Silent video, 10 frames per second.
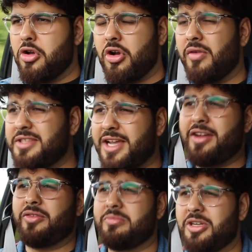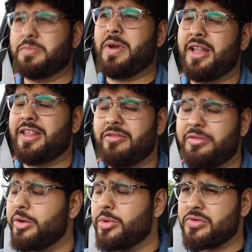Obviously handles much better than a
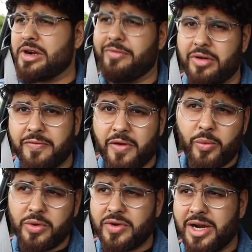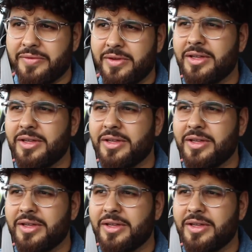rear wheel drive or a front wheel drive.